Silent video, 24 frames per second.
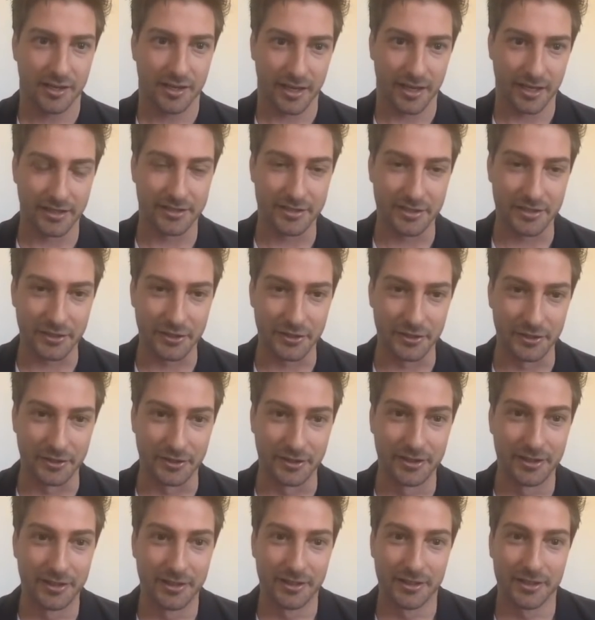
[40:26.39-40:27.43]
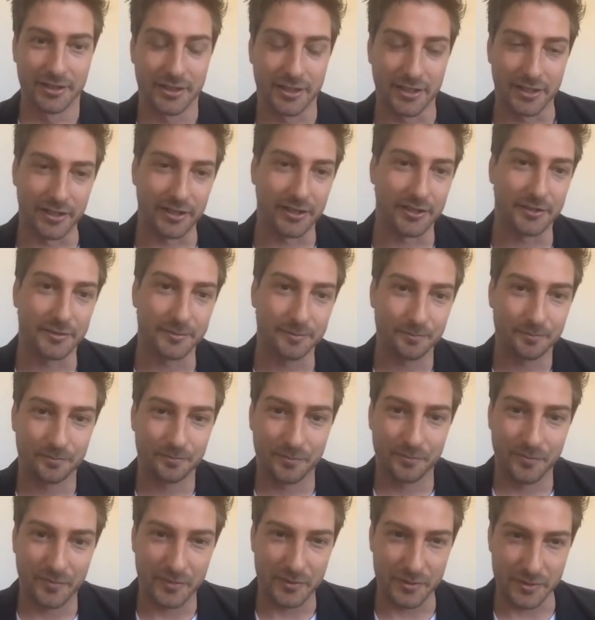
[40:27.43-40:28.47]
into
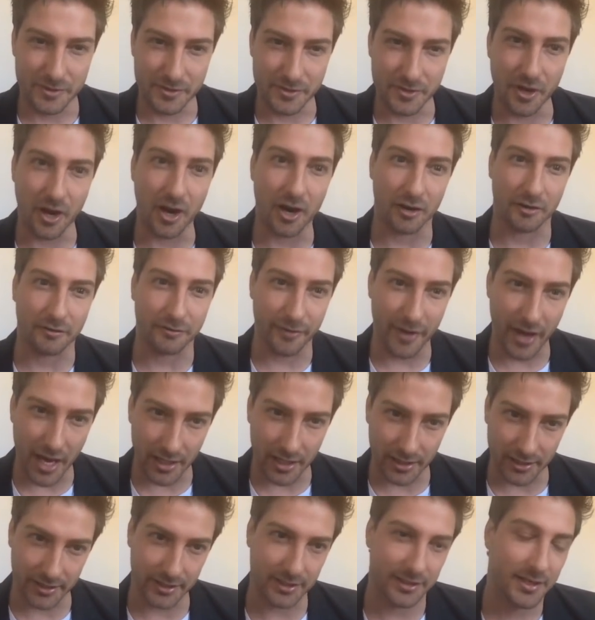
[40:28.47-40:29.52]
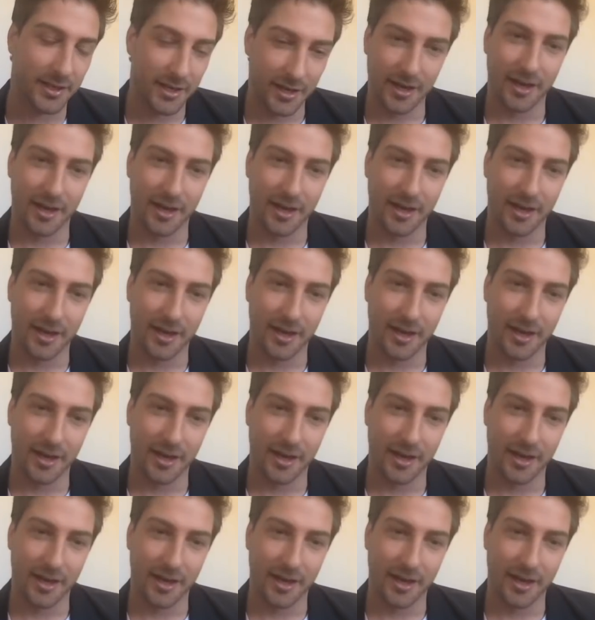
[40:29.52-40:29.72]
Dark Alley,